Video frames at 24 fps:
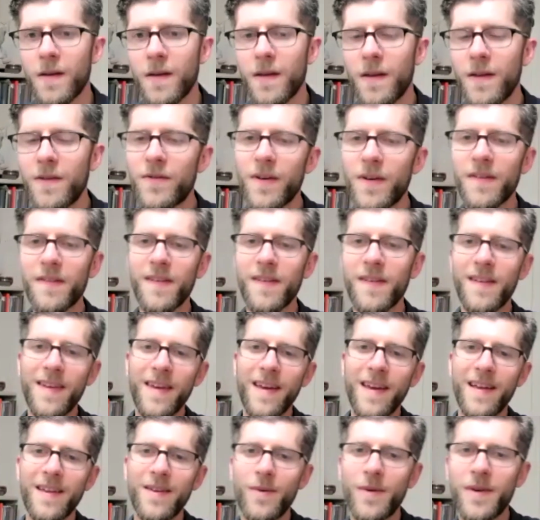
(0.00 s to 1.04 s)
Interesting.
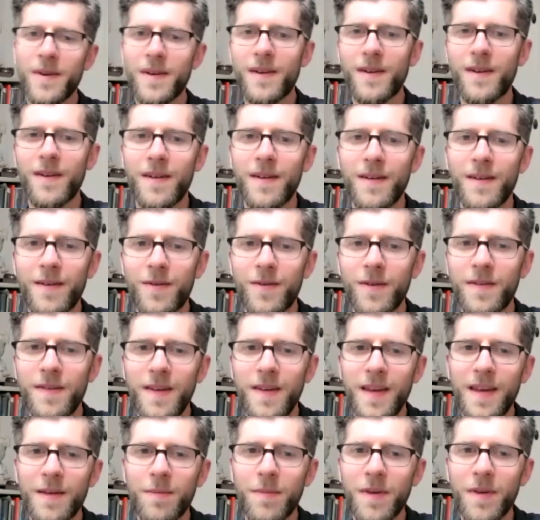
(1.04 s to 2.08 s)
Yeah. You want to
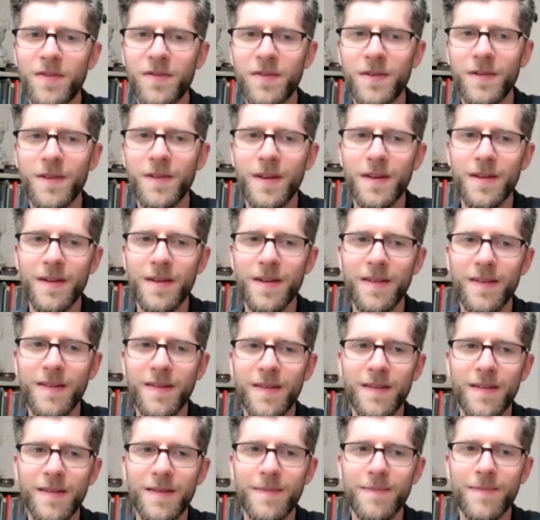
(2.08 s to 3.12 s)
critique it, make sure that
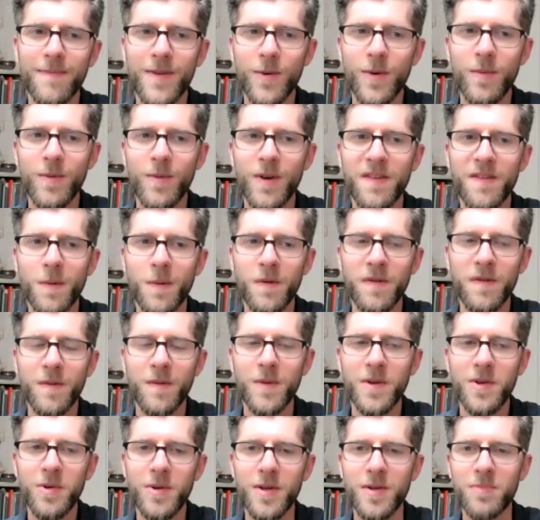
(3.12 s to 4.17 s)
it's doing what it's supposed to
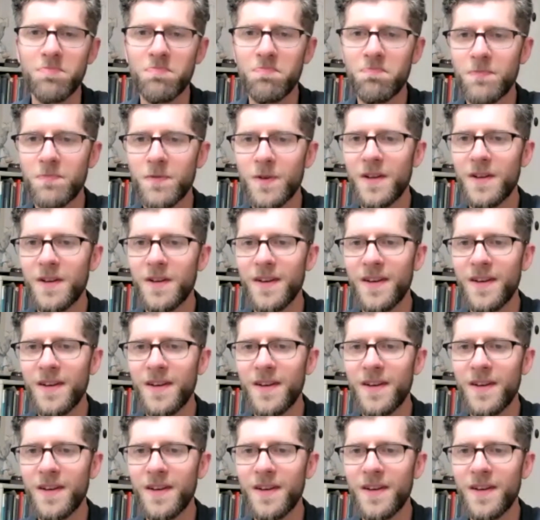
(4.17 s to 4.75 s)
be doing, right?